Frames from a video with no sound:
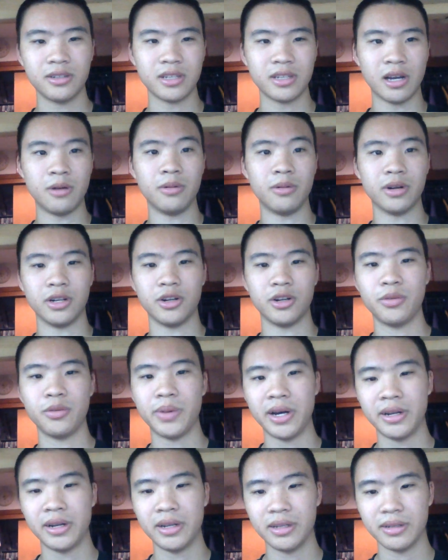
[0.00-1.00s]
I want to know
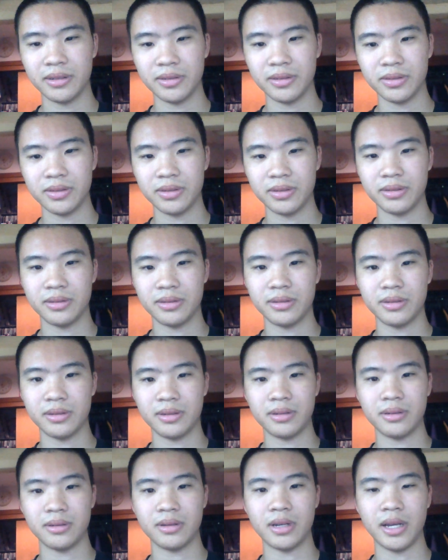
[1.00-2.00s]
about it.
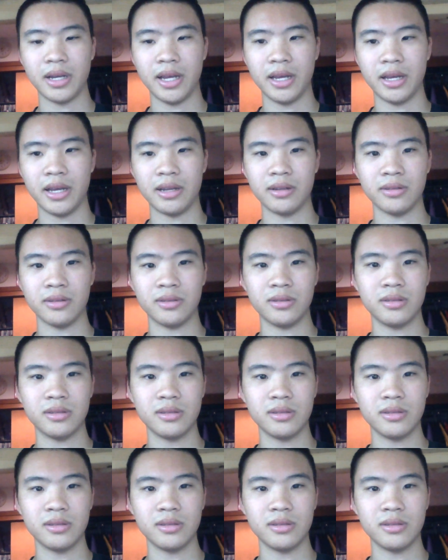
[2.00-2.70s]
And